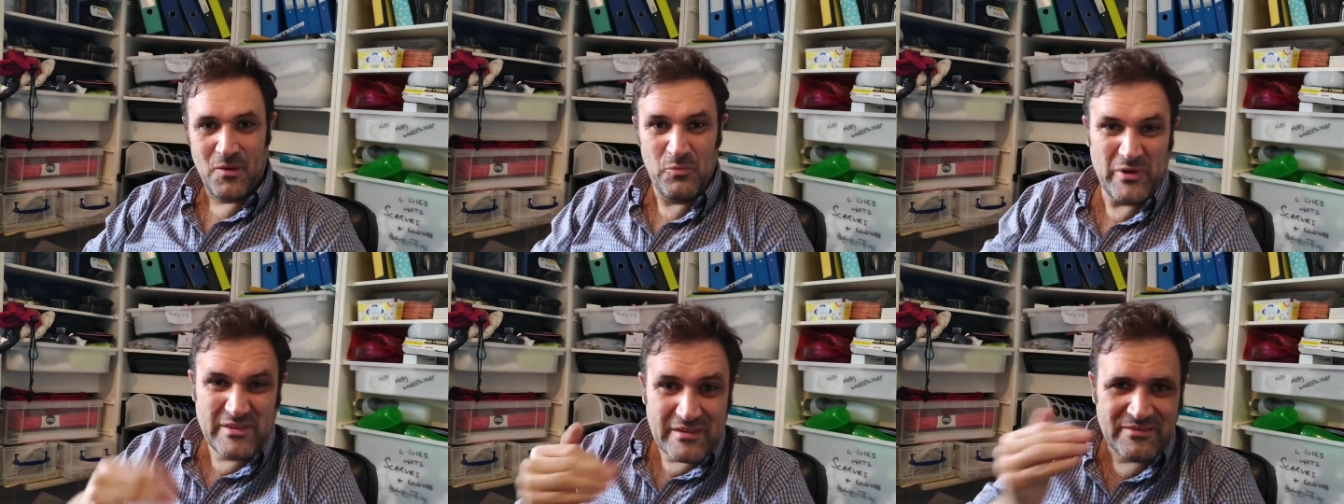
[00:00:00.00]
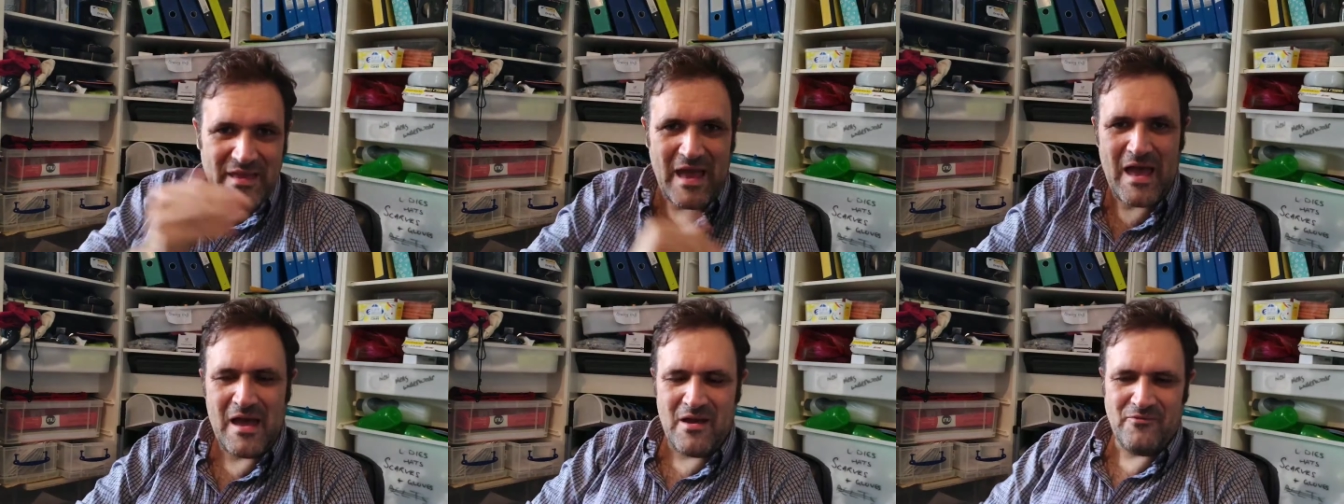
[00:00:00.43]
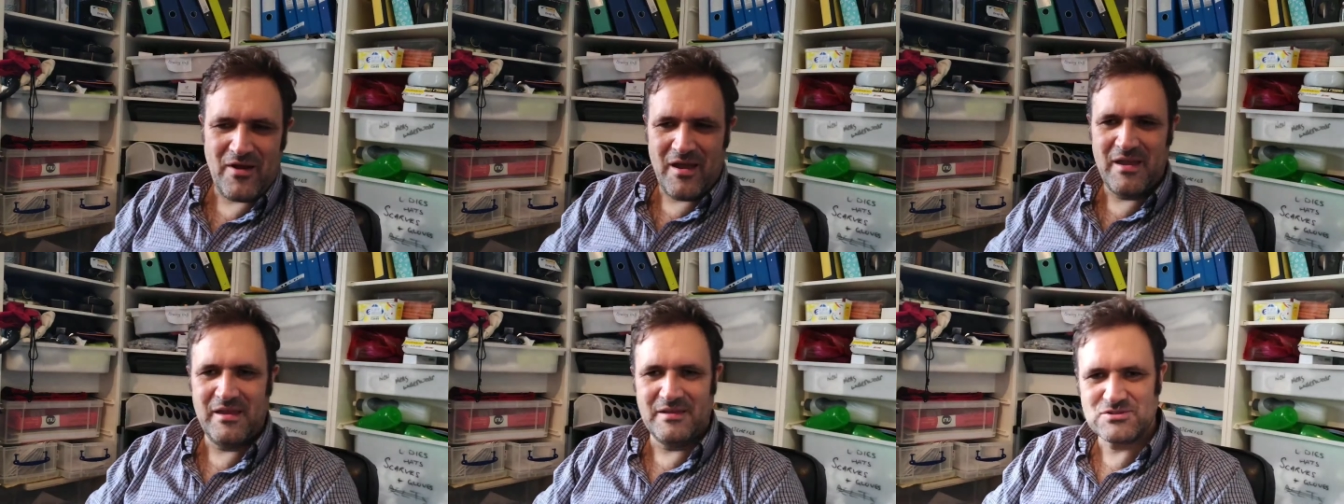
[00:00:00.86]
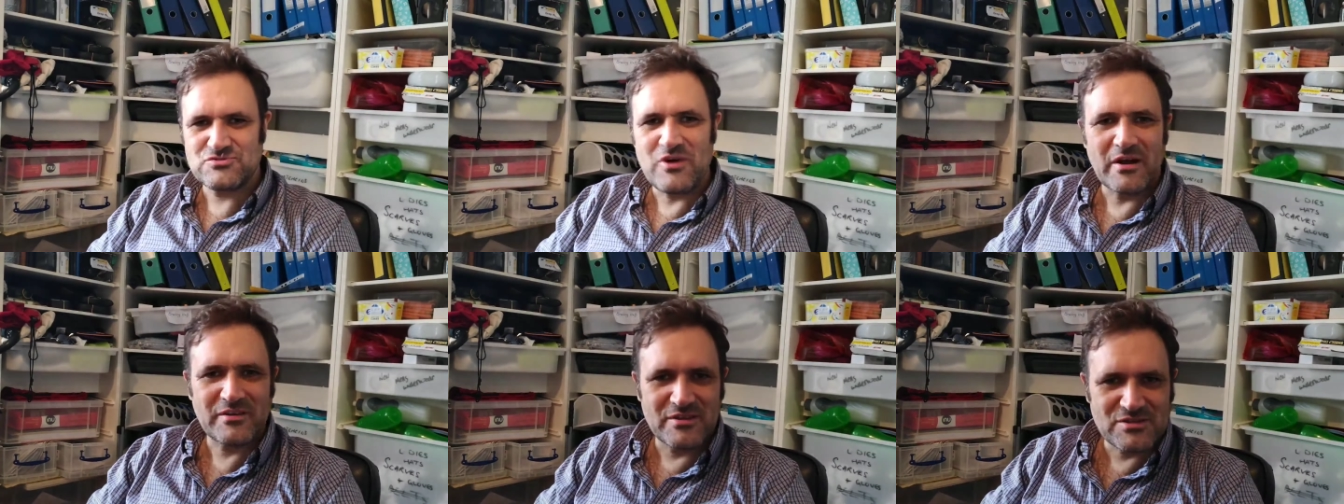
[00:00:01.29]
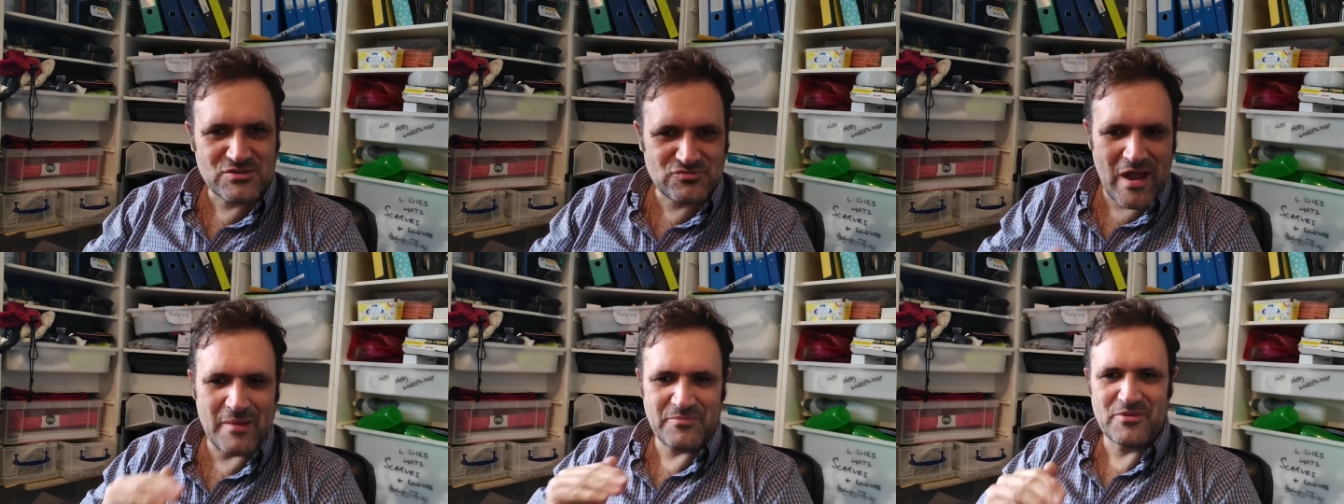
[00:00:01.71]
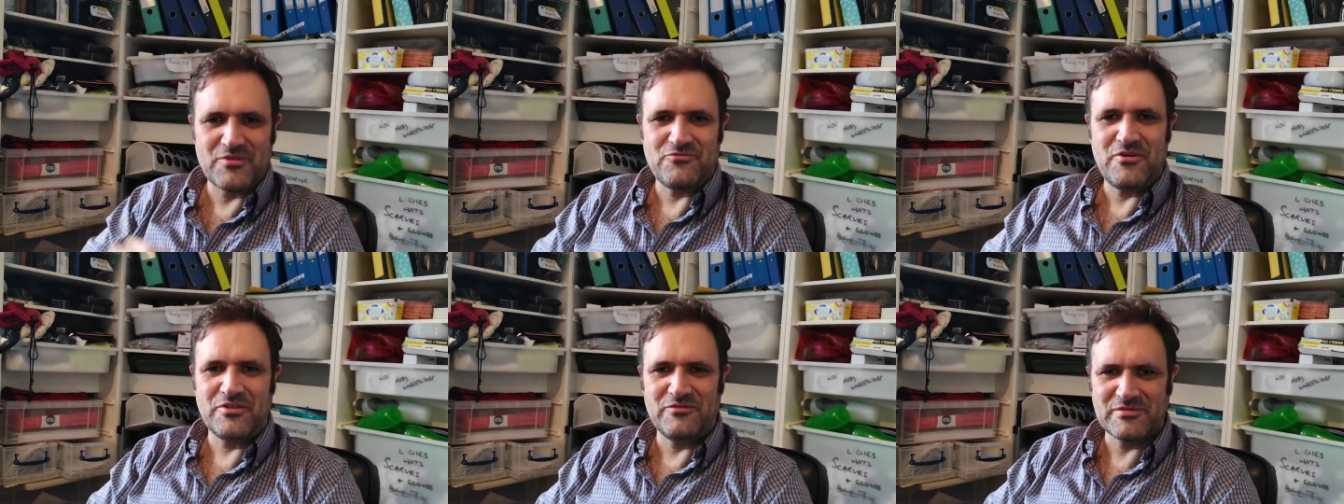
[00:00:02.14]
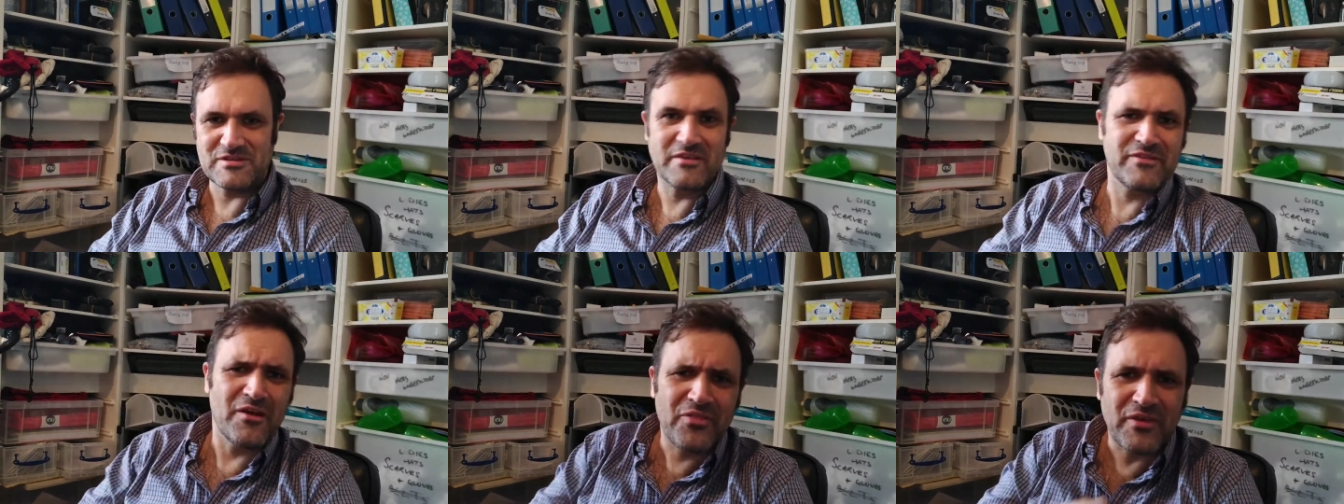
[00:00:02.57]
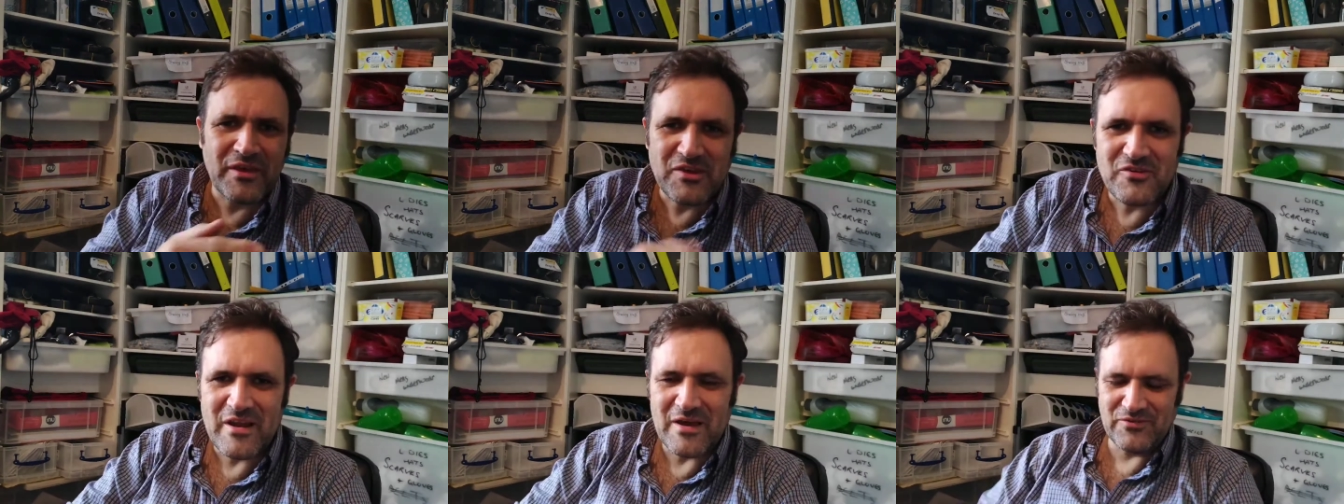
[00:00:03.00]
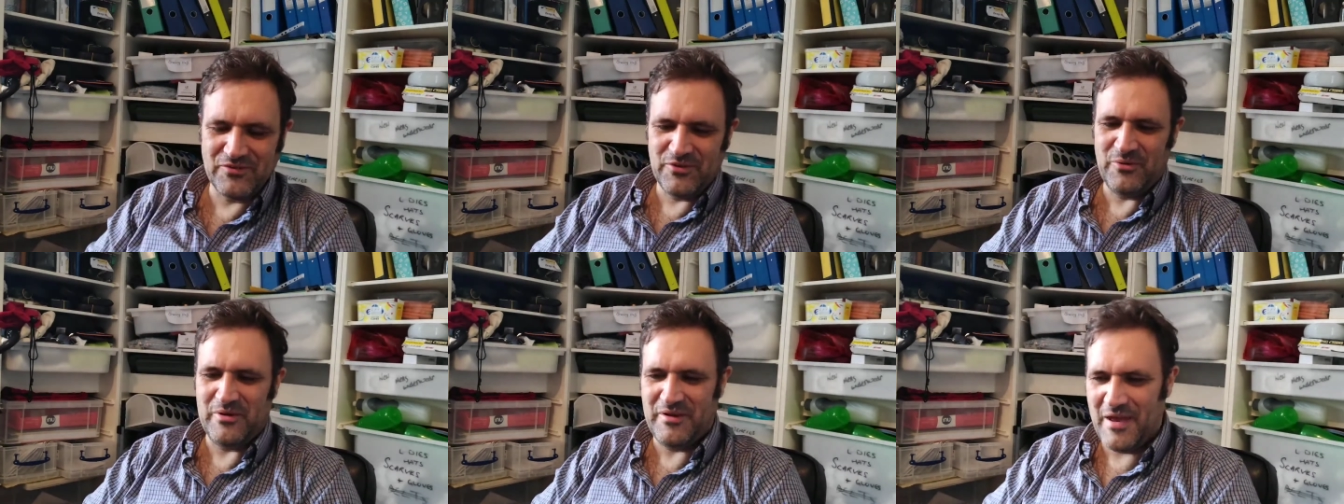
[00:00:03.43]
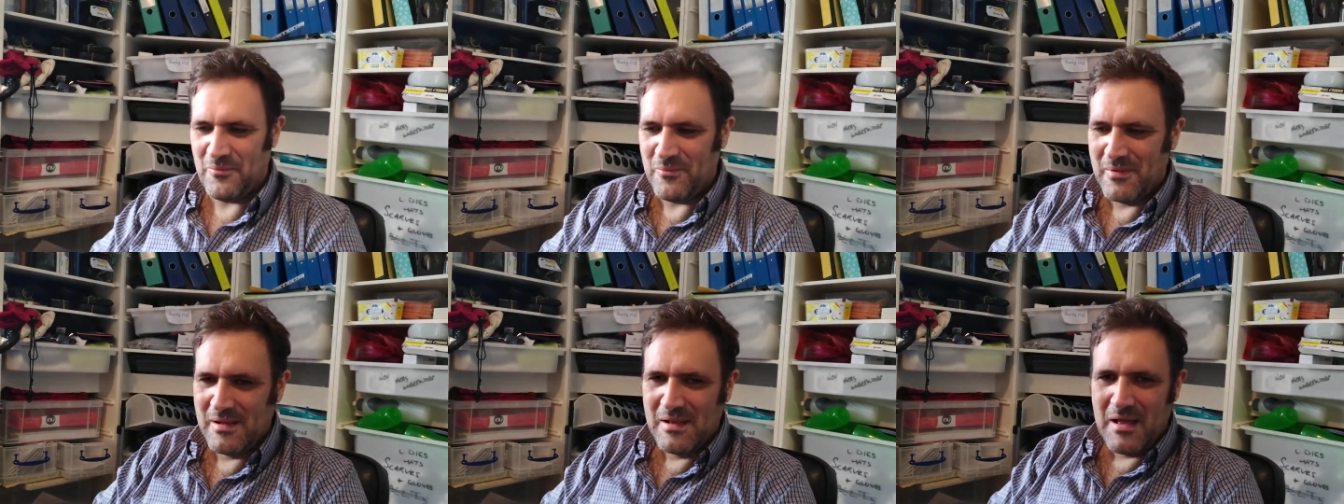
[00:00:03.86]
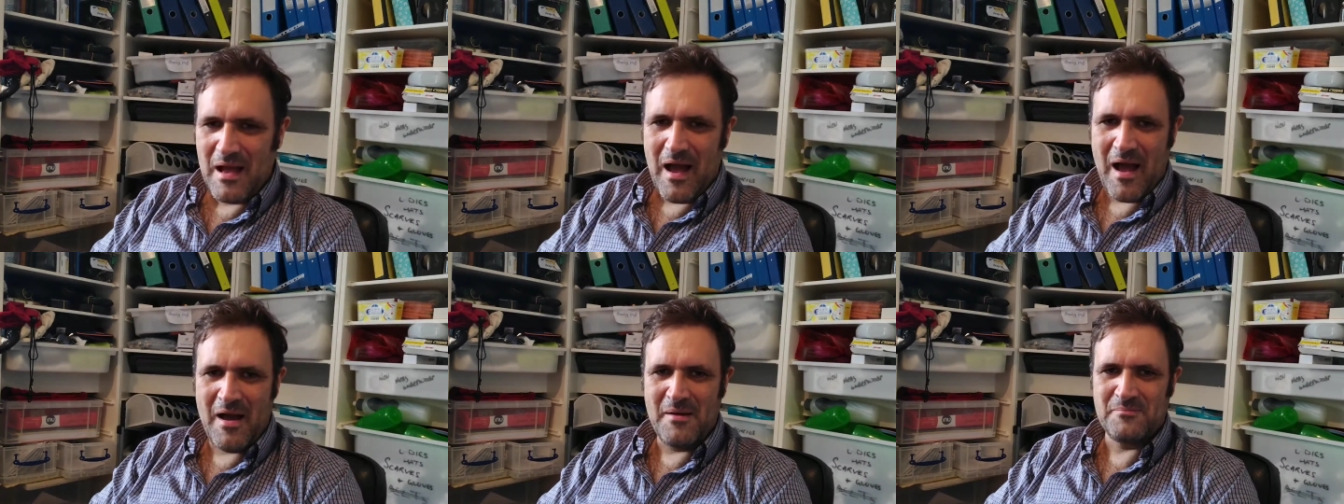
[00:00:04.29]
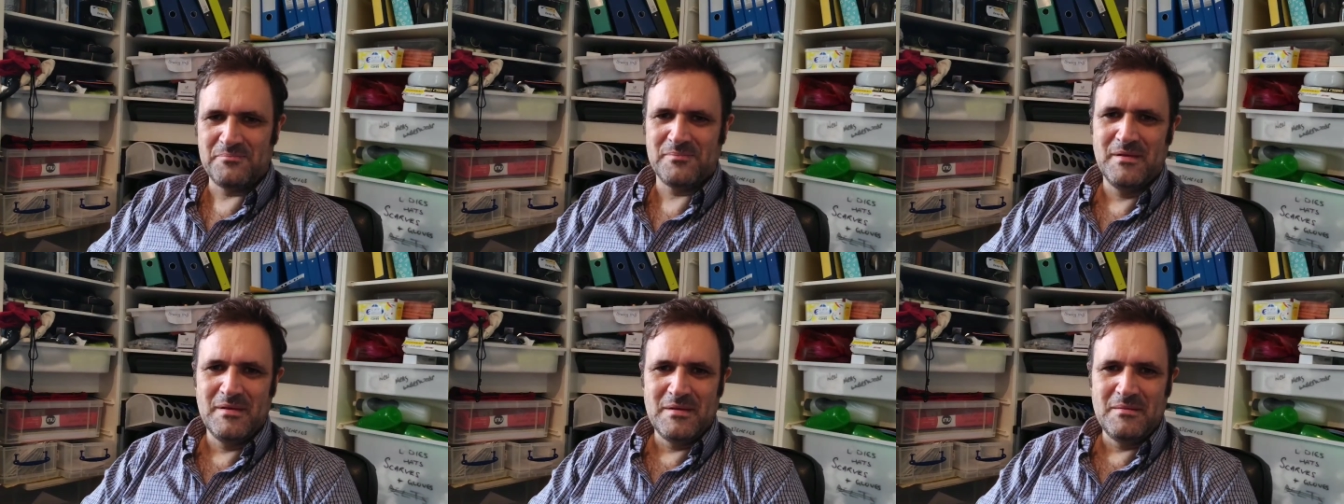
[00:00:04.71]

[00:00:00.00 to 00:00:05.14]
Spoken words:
We didn't have a instructor strapped to the front of us. I don't think you're allowed to do it now,